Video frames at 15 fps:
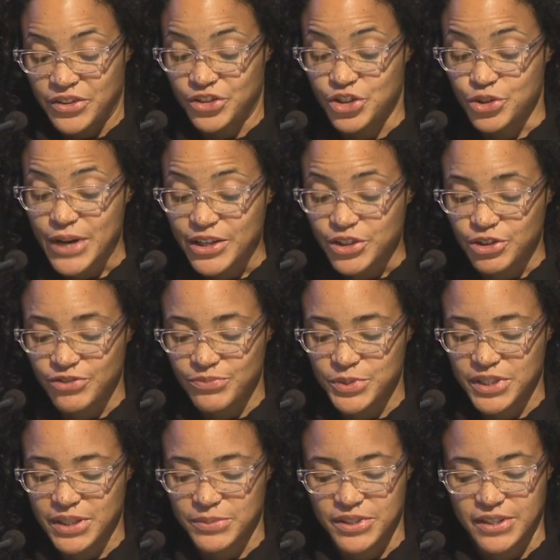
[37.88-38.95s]
the director of
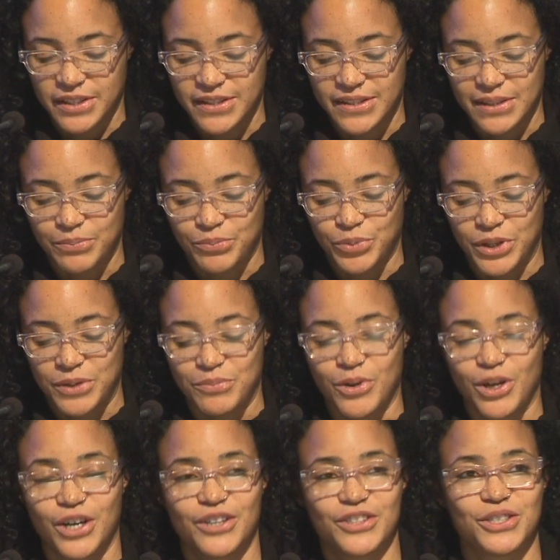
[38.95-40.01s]
museum studies at Bryn
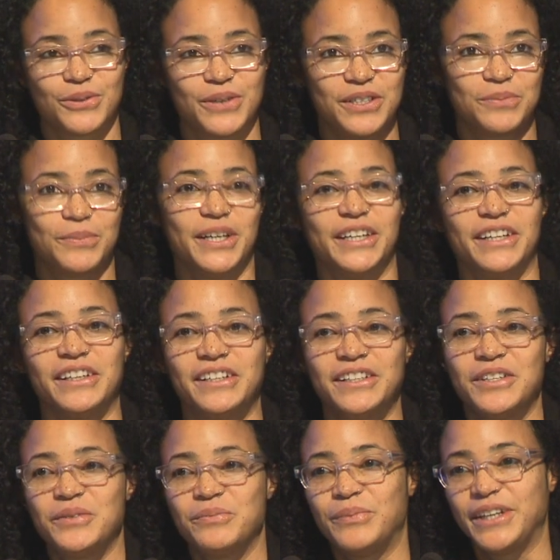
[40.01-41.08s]
Mawr. So as my
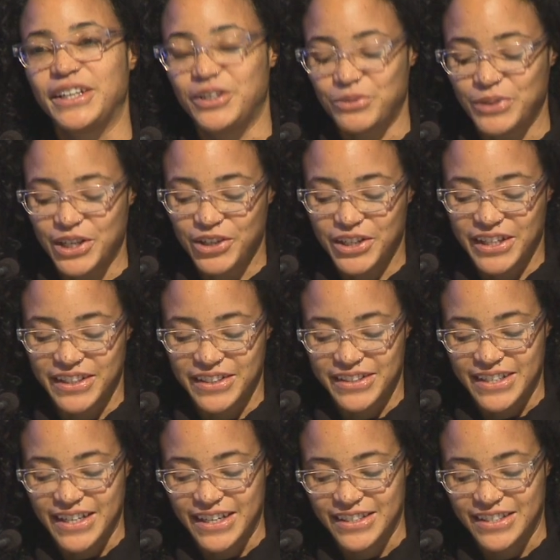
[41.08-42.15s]
my career can
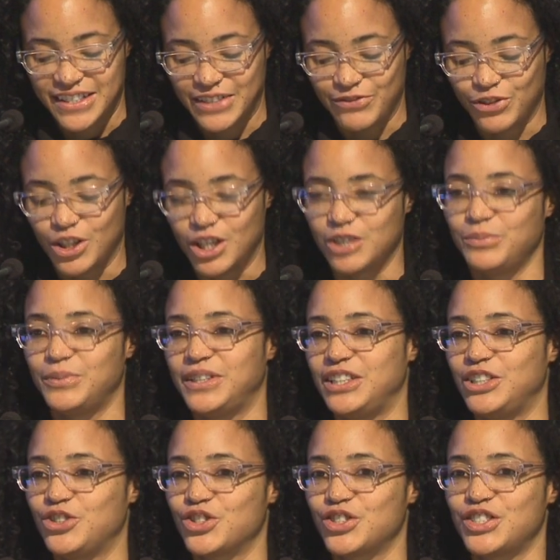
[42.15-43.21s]
attest I've long been
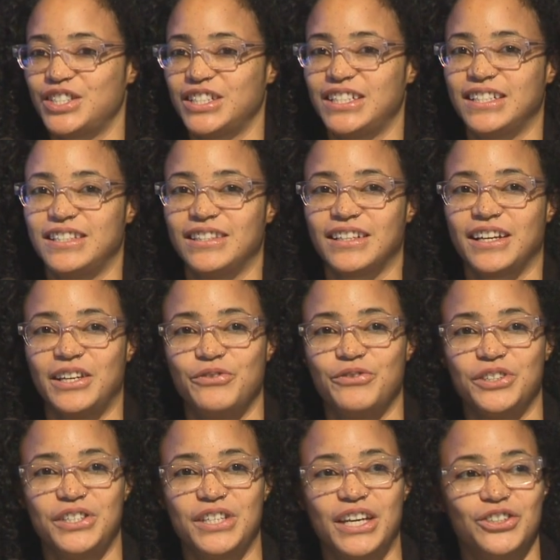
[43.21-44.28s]
interested in the kind of
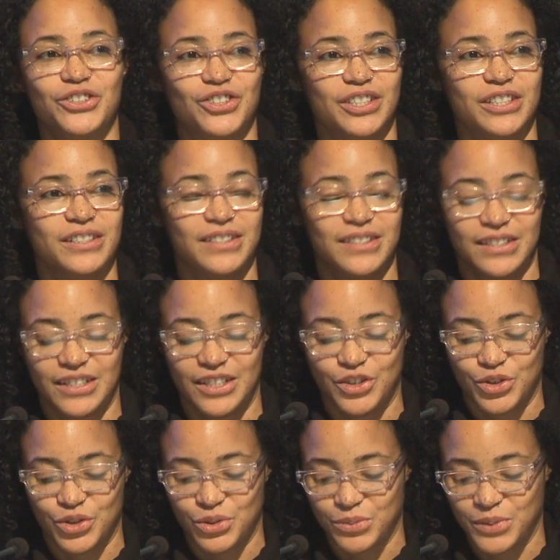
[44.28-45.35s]
the tensions and
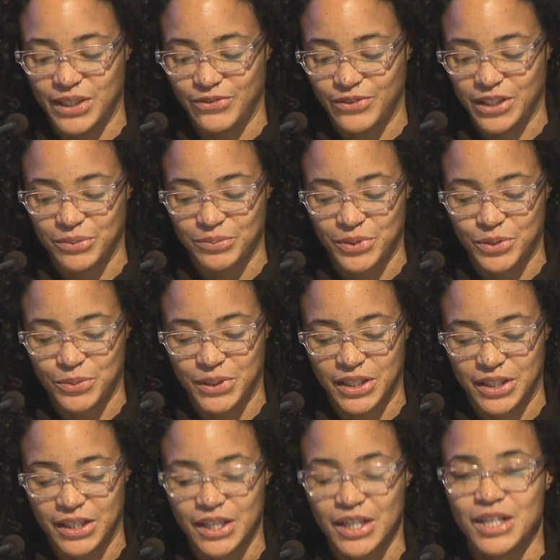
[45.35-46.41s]
interweaving
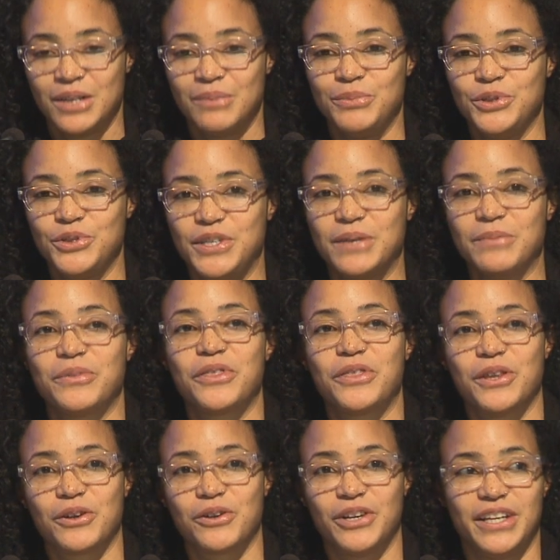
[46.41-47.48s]
between museum
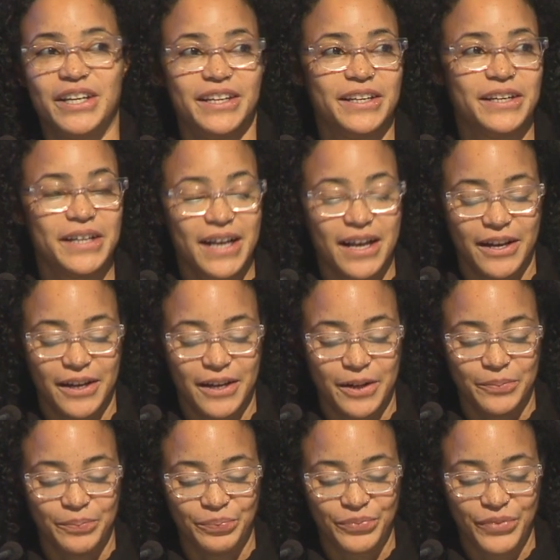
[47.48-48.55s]
theory
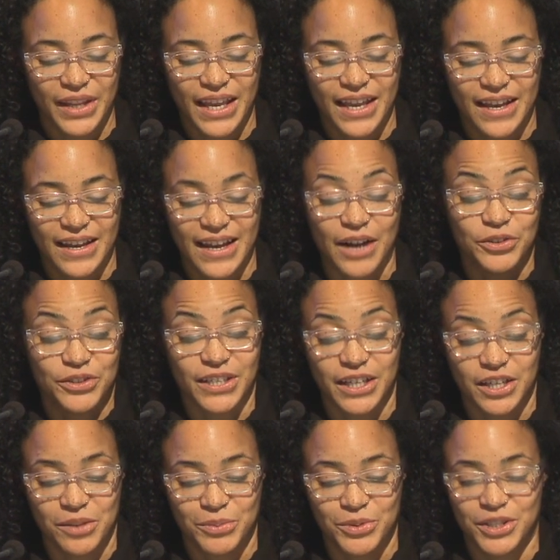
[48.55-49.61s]
um, outside
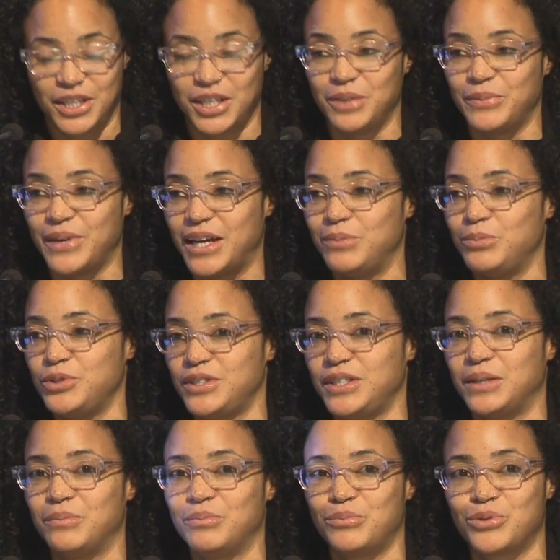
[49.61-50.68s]
of the museum and
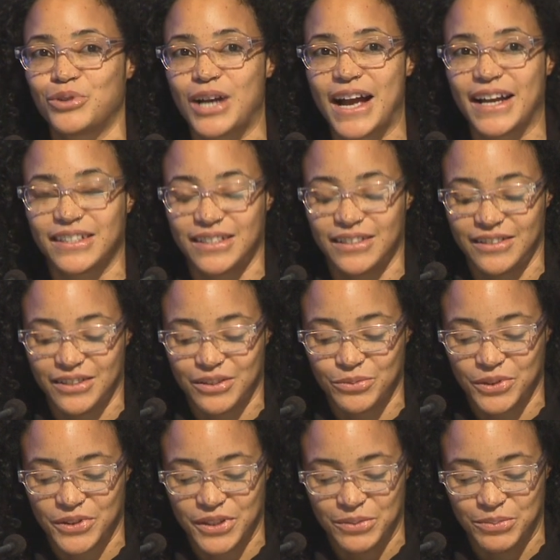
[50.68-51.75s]
museum practice
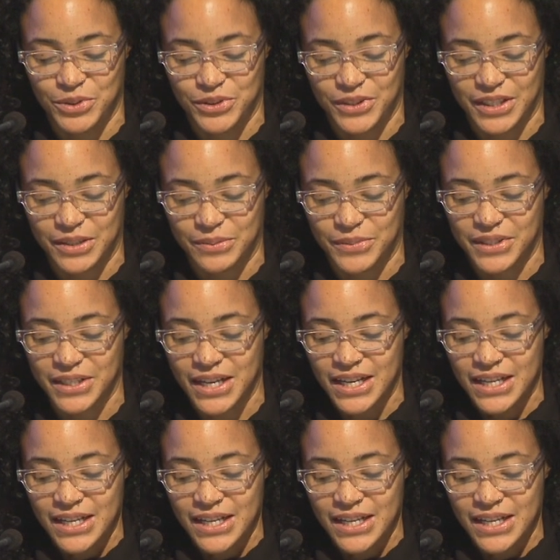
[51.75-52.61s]
within museums.